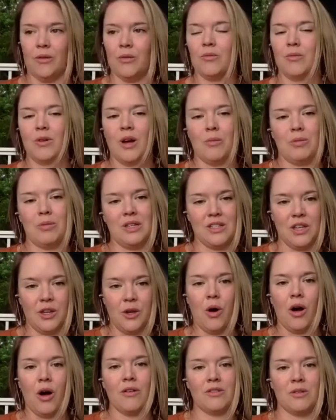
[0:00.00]
companies that you
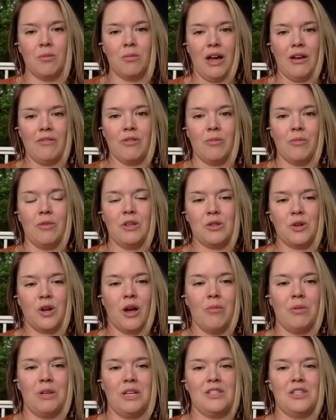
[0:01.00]
often buy from. These are
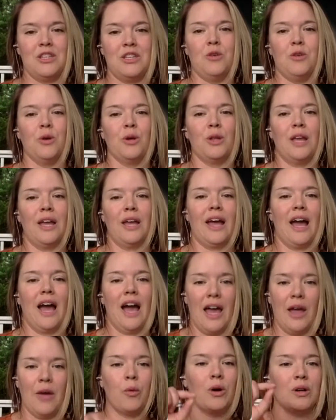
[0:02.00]
companies that you are like,
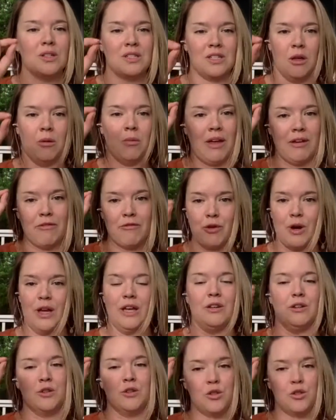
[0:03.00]
I will tell my
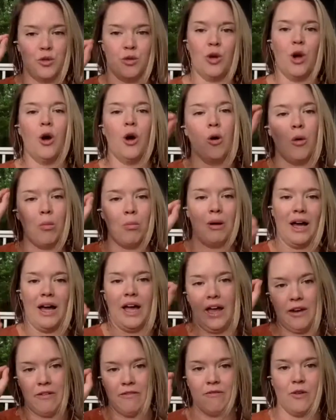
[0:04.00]
friend to go
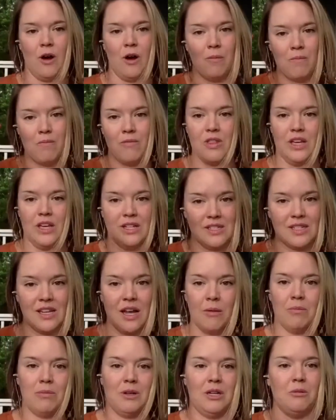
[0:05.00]
buy from this
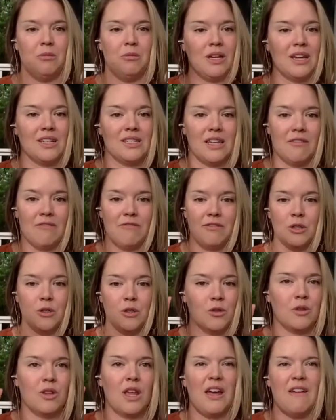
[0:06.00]
company because I
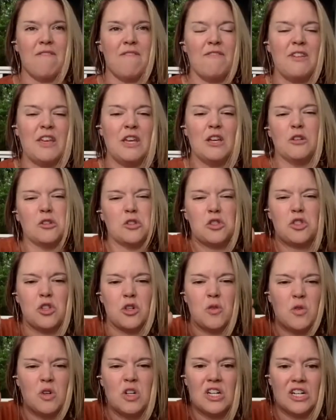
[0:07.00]
feel
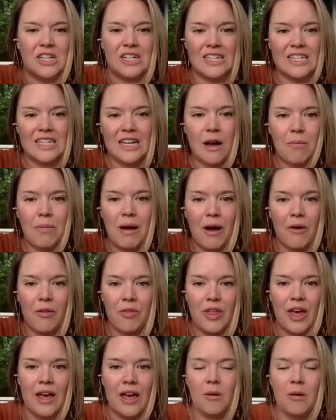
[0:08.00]
so good about
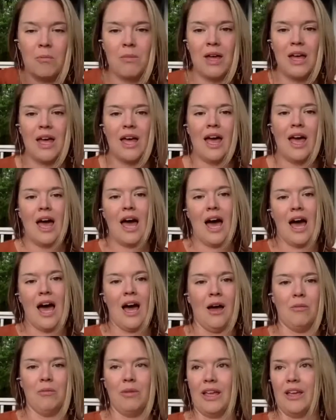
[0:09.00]
them.
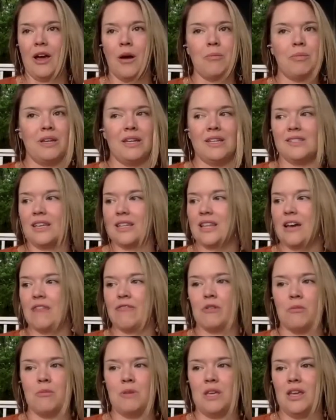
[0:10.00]
Like companies like that
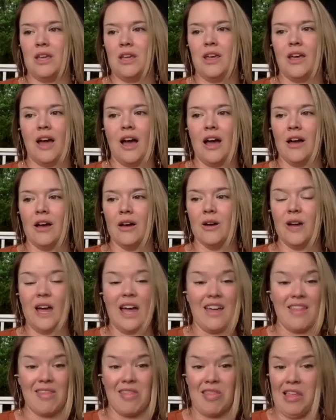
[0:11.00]
for me are
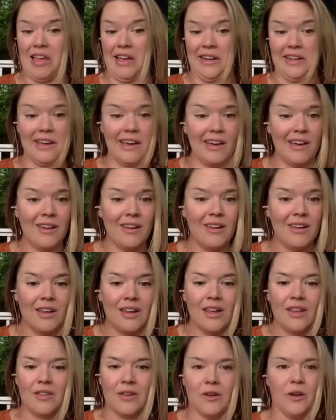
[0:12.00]
Athleta.
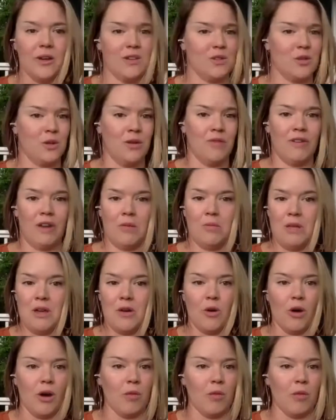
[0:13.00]
They're a certified B Corp,